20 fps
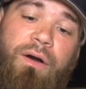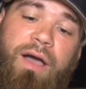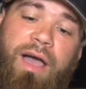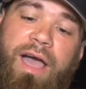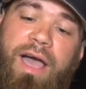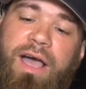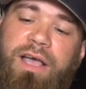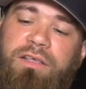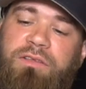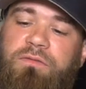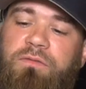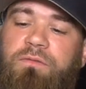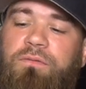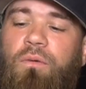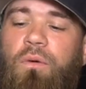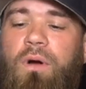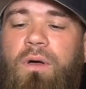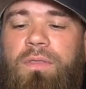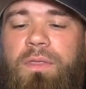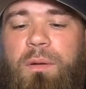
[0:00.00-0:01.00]
as
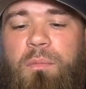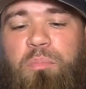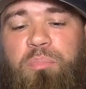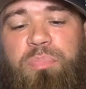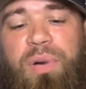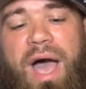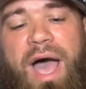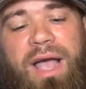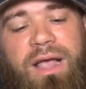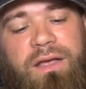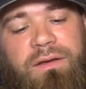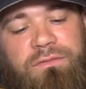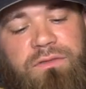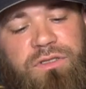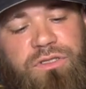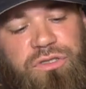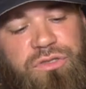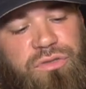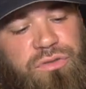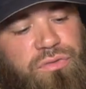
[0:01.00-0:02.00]
for the back of the
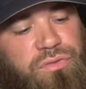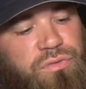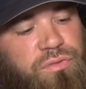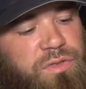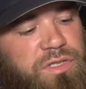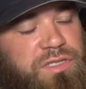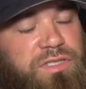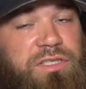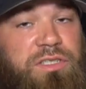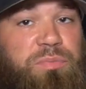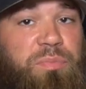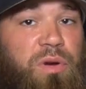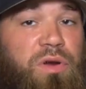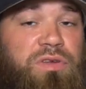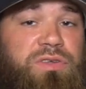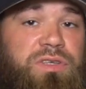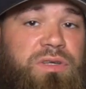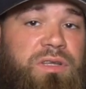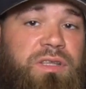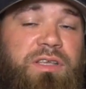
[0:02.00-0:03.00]
shoe, which is
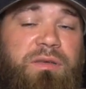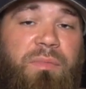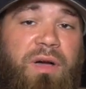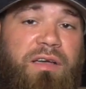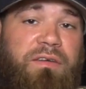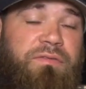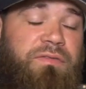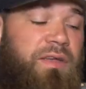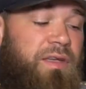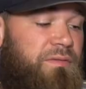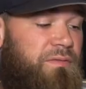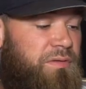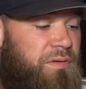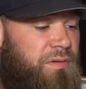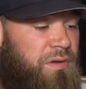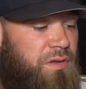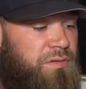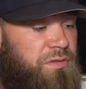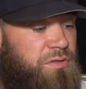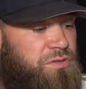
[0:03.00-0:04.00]
personally my favorite
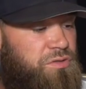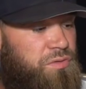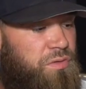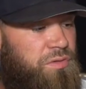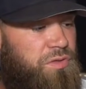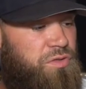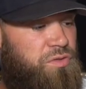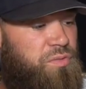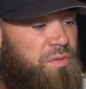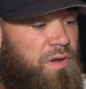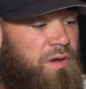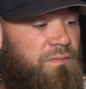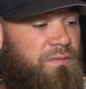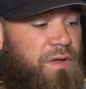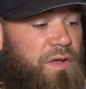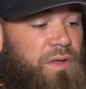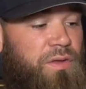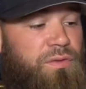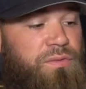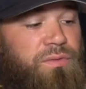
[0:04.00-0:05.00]
on the Jordan 12,
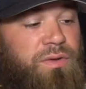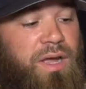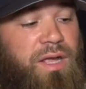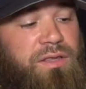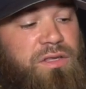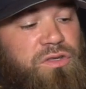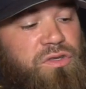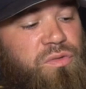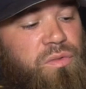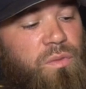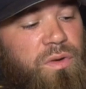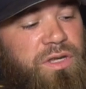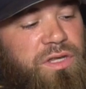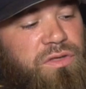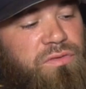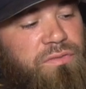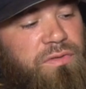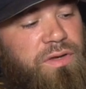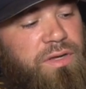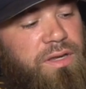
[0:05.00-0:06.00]
you got the
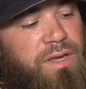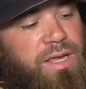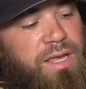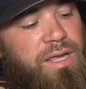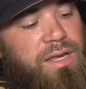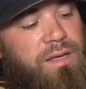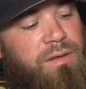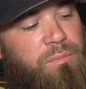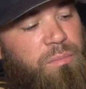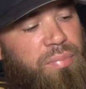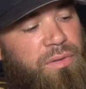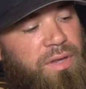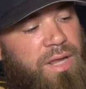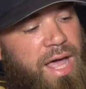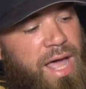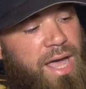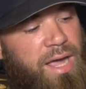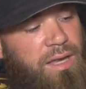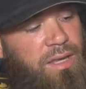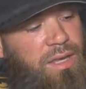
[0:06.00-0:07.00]
23 in
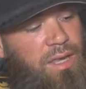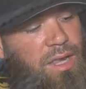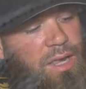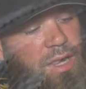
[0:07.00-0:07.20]
black,